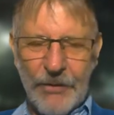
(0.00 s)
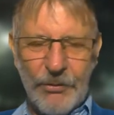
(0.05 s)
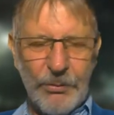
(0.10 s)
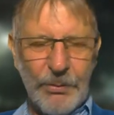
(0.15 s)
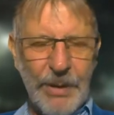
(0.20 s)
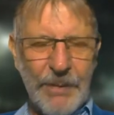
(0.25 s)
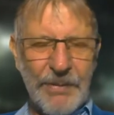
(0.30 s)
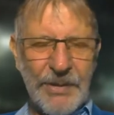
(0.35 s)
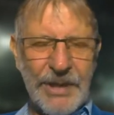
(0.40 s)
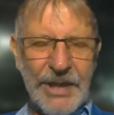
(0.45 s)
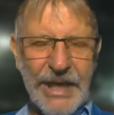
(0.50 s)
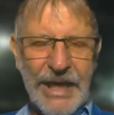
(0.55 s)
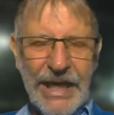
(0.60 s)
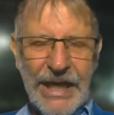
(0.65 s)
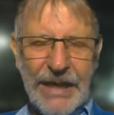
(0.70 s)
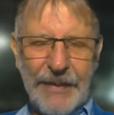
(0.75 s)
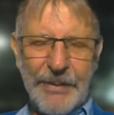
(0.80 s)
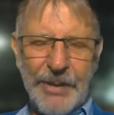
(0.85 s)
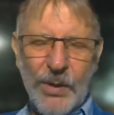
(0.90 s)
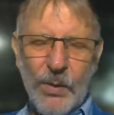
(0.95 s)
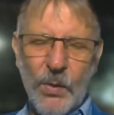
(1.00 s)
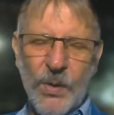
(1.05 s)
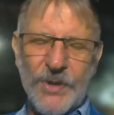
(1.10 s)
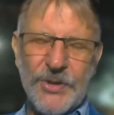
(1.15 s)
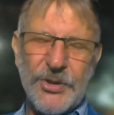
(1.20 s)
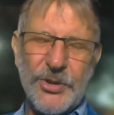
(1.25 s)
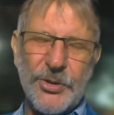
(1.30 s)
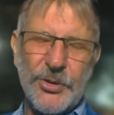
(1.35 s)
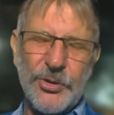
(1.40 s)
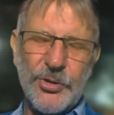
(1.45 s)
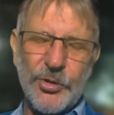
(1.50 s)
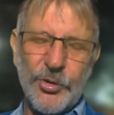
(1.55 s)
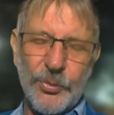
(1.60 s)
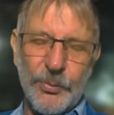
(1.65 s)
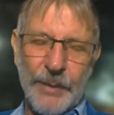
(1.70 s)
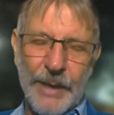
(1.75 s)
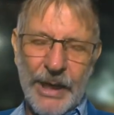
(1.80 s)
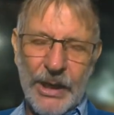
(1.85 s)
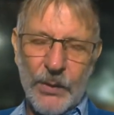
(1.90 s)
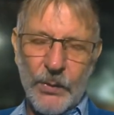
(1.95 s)
remember, the enemy wants you to
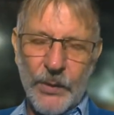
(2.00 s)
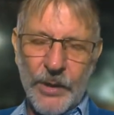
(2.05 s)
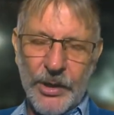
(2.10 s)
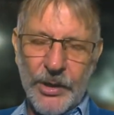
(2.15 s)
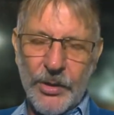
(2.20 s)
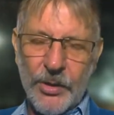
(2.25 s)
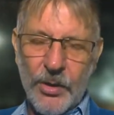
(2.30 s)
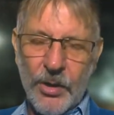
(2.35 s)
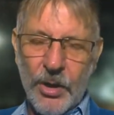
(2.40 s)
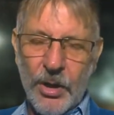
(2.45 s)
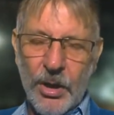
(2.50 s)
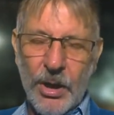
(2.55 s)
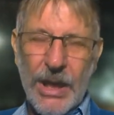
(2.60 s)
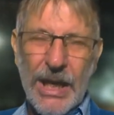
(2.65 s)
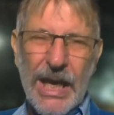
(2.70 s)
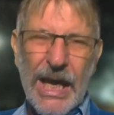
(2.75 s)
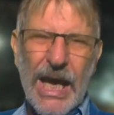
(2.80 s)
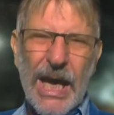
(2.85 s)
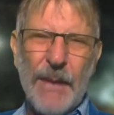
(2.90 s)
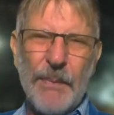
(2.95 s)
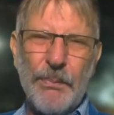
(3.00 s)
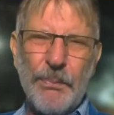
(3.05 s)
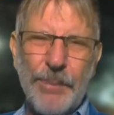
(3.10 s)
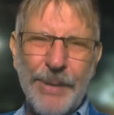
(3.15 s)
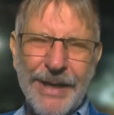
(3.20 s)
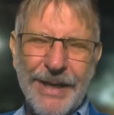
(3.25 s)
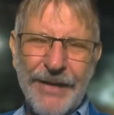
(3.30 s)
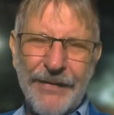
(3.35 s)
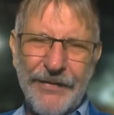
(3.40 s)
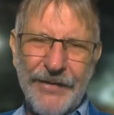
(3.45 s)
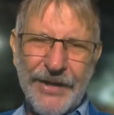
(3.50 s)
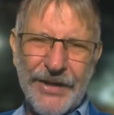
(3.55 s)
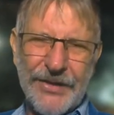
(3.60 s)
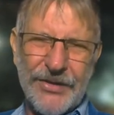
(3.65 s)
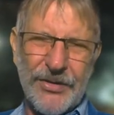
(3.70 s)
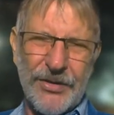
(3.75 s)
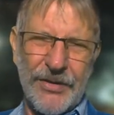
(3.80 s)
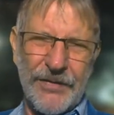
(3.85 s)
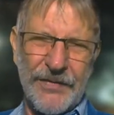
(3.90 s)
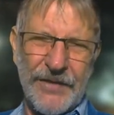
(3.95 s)
remain where you are,
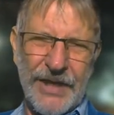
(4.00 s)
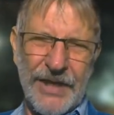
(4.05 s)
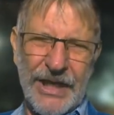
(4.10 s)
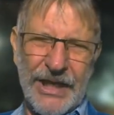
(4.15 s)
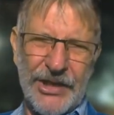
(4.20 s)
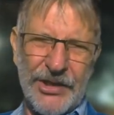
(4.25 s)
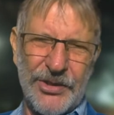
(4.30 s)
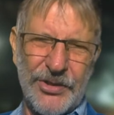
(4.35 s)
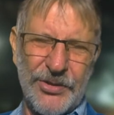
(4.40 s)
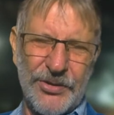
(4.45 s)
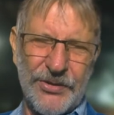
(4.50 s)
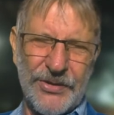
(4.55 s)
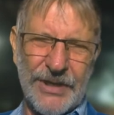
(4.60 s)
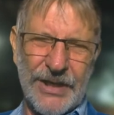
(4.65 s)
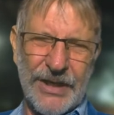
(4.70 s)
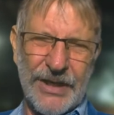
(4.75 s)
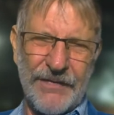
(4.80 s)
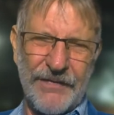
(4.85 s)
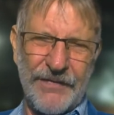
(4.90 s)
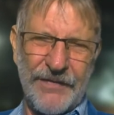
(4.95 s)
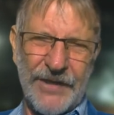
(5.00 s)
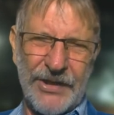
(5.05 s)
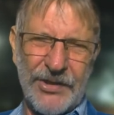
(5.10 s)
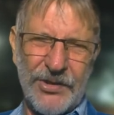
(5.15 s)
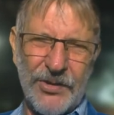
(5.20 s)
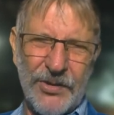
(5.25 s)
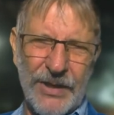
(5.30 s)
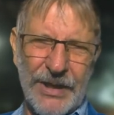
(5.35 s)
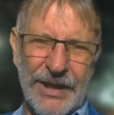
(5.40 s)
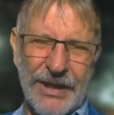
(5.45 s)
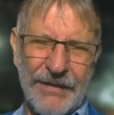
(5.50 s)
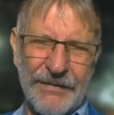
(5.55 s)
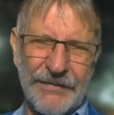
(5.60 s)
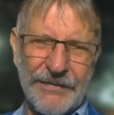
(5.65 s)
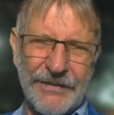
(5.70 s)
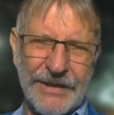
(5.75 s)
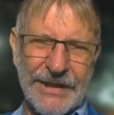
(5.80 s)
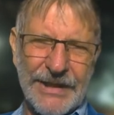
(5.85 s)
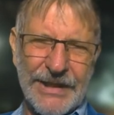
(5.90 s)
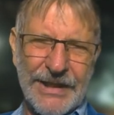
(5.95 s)
oblivious of the issues that affect your life.
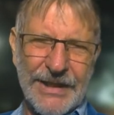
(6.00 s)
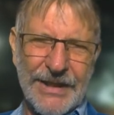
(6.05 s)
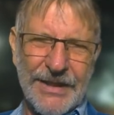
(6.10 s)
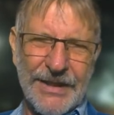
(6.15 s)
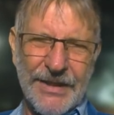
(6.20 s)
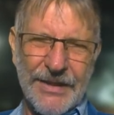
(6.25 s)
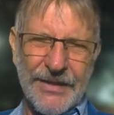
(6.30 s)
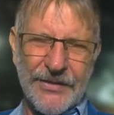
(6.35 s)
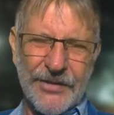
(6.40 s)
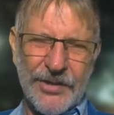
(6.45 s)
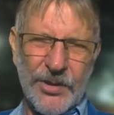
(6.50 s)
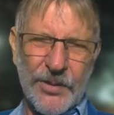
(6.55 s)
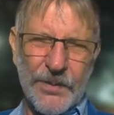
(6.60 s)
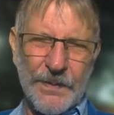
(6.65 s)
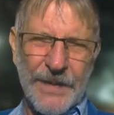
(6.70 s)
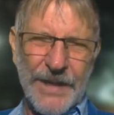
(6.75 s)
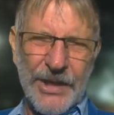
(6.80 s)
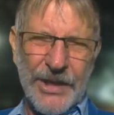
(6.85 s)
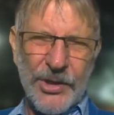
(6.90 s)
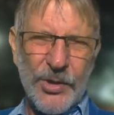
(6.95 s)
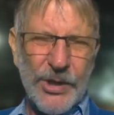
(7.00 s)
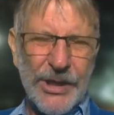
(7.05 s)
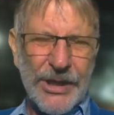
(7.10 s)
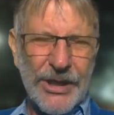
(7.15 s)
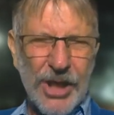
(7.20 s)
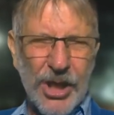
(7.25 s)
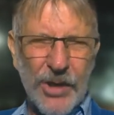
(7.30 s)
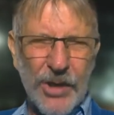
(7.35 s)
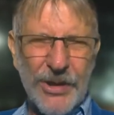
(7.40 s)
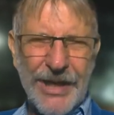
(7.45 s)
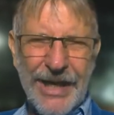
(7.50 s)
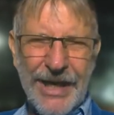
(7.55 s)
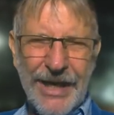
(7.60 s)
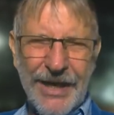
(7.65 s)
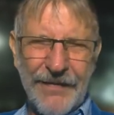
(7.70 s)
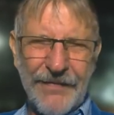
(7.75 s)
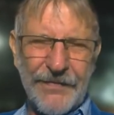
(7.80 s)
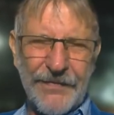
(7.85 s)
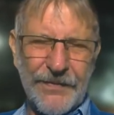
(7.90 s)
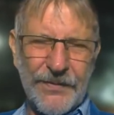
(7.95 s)
So you can only
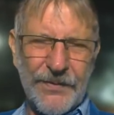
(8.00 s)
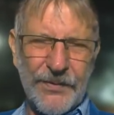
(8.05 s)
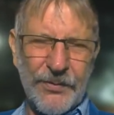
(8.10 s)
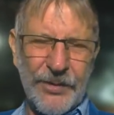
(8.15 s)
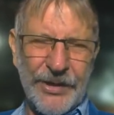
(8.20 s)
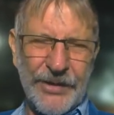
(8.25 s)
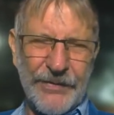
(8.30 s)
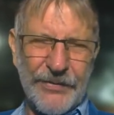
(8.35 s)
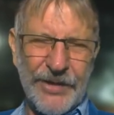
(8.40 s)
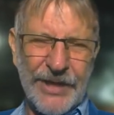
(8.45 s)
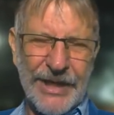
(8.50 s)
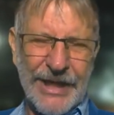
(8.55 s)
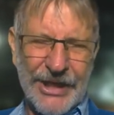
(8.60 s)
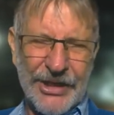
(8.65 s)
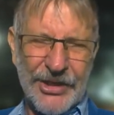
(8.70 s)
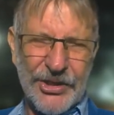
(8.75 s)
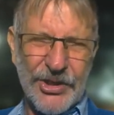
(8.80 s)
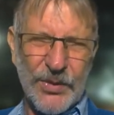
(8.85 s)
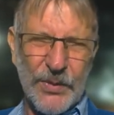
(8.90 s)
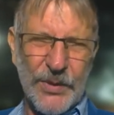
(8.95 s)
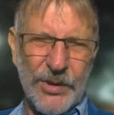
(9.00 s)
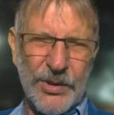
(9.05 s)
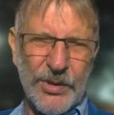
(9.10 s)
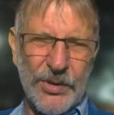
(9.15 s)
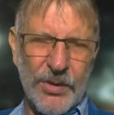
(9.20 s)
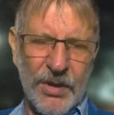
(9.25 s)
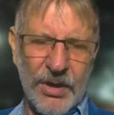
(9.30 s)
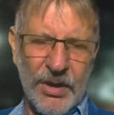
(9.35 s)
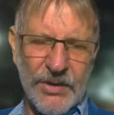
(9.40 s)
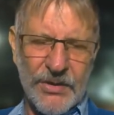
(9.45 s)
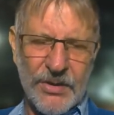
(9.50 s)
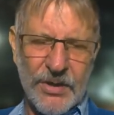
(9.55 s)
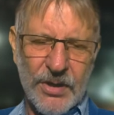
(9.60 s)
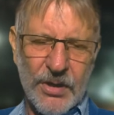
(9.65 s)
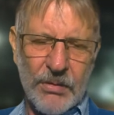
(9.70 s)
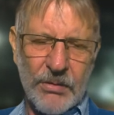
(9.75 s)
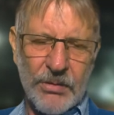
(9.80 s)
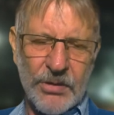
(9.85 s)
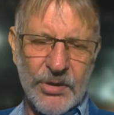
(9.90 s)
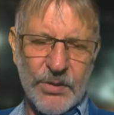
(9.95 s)
have revelation when you ask the
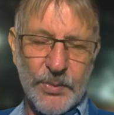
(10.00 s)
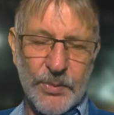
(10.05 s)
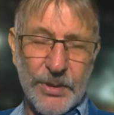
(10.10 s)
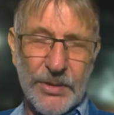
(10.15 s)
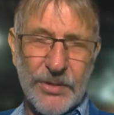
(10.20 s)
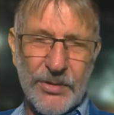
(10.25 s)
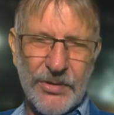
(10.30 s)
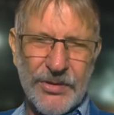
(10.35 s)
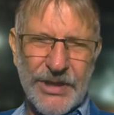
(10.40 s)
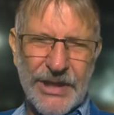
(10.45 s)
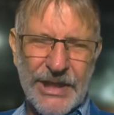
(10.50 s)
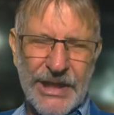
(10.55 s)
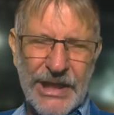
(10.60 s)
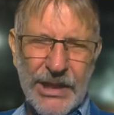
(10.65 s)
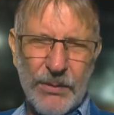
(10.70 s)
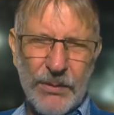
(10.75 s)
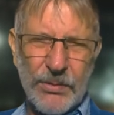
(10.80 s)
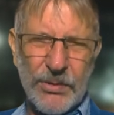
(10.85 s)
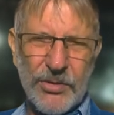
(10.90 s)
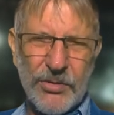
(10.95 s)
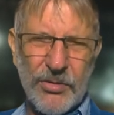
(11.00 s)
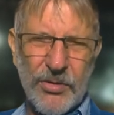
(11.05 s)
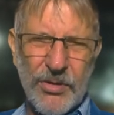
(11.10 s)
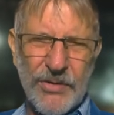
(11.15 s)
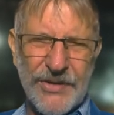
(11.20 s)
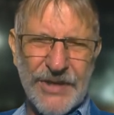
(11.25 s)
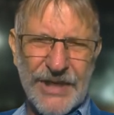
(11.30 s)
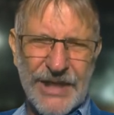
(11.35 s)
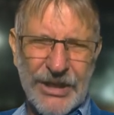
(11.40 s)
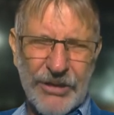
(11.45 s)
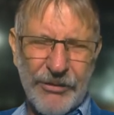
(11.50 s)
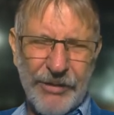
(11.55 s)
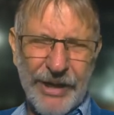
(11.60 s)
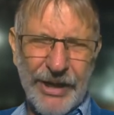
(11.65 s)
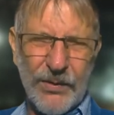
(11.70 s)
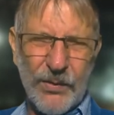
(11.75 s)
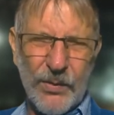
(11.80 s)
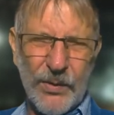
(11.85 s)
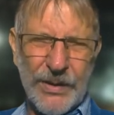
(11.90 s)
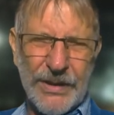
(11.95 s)
Holy Spirit, because He will
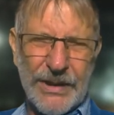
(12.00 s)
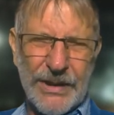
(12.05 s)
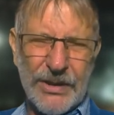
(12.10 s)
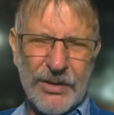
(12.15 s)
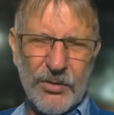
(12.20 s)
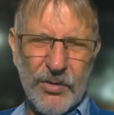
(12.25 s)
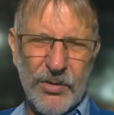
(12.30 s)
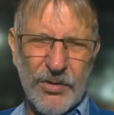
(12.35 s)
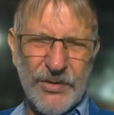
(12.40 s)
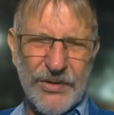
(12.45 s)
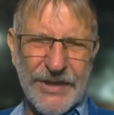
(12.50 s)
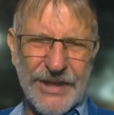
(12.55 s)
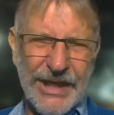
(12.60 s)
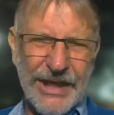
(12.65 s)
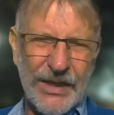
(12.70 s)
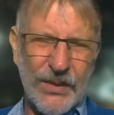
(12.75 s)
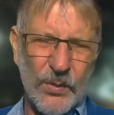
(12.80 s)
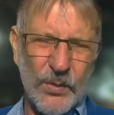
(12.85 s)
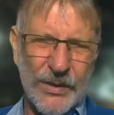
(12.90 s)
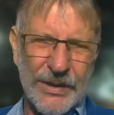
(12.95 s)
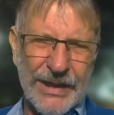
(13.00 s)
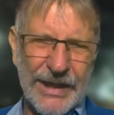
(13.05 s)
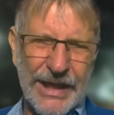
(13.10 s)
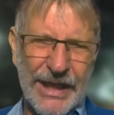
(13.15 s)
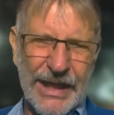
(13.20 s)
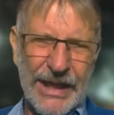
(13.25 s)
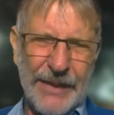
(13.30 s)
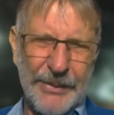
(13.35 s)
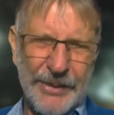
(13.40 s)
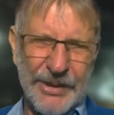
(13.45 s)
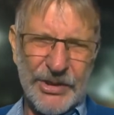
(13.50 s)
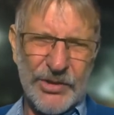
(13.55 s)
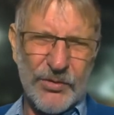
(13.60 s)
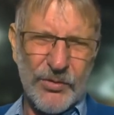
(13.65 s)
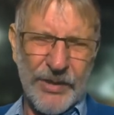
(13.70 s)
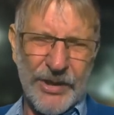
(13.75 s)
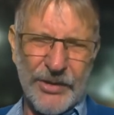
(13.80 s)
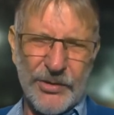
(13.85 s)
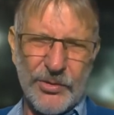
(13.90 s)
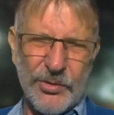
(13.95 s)
transcend what the enemy is
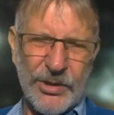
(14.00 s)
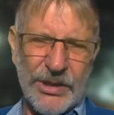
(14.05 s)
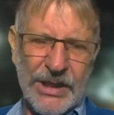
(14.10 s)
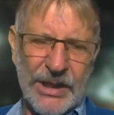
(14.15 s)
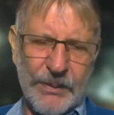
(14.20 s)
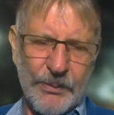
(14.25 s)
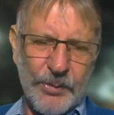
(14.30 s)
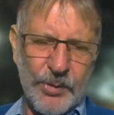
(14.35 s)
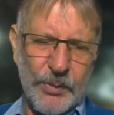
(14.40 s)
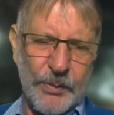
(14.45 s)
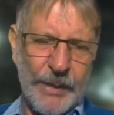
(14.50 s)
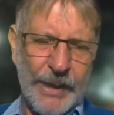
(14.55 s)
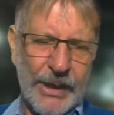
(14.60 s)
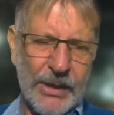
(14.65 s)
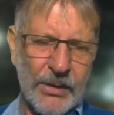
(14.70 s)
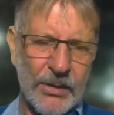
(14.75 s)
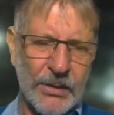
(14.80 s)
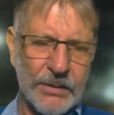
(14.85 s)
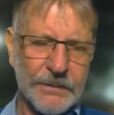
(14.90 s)
trying to keep you back on.